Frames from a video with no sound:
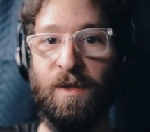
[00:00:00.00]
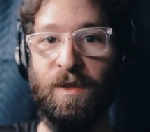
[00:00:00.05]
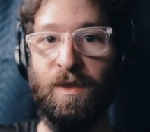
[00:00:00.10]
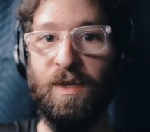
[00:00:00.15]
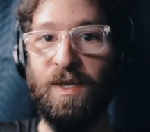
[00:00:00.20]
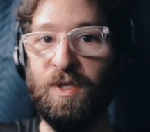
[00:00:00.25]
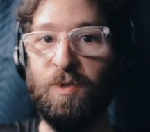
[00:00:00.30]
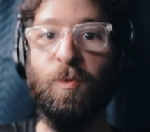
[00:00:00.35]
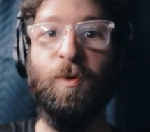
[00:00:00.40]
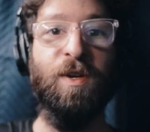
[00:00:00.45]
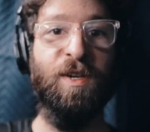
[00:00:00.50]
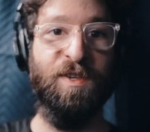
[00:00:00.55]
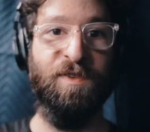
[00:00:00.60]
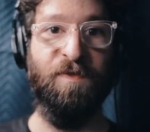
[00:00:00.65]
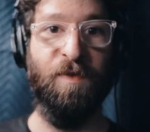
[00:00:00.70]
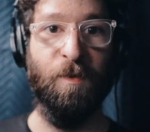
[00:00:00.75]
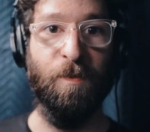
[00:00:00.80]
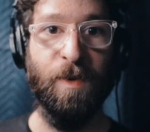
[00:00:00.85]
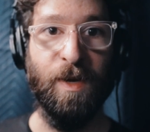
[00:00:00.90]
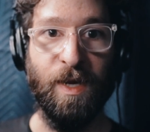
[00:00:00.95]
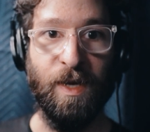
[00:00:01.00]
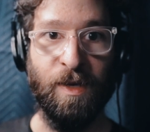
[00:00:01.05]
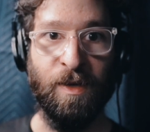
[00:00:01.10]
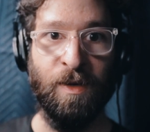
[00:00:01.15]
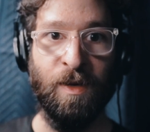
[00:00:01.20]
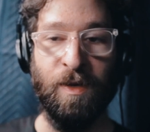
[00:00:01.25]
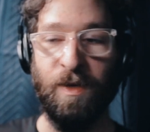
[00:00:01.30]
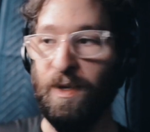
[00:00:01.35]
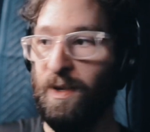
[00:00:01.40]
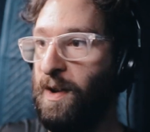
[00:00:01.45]
this works for me.
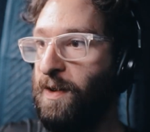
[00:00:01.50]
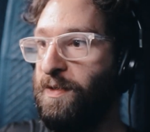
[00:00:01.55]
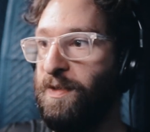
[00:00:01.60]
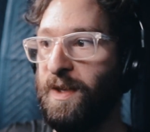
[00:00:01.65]
You know,